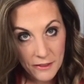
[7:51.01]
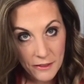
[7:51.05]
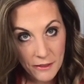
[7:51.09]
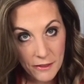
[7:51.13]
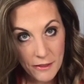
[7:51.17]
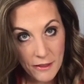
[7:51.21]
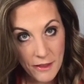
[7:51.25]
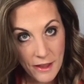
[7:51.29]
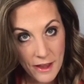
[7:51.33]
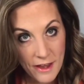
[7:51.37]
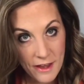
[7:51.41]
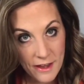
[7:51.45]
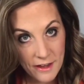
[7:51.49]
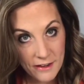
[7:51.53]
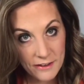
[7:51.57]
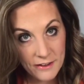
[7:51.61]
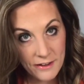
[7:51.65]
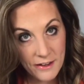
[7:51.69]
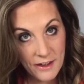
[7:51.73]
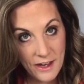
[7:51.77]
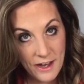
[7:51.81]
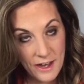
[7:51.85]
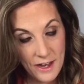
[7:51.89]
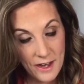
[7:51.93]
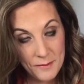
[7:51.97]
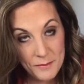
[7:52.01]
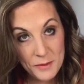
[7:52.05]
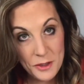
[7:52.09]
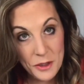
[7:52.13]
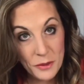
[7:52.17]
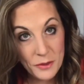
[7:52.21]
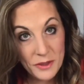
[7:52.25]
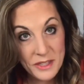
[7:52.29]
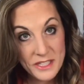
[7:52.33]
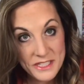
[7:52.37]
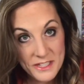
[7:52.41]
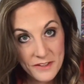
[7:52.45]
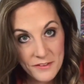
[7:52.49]
then you
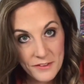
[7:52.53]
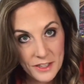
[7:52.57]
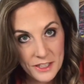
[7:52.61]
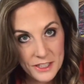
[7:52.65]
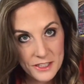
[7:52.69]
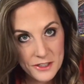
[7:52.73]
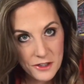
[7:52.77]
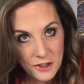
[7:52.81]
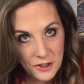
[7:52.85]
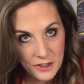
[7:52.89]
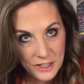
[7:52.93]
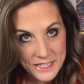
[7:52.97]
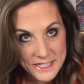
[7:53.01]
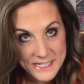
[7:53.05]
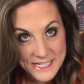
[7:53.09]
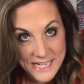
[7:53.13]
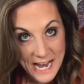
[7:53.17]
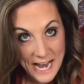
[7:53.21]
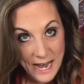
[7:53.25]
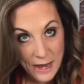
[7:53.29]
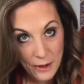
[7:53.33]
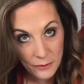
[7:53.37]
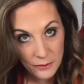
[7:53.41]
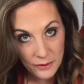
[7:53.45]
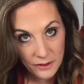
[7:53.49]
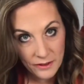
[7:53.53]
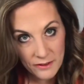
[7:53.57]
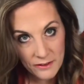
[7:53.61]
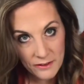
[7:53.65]
can definitely turn it down.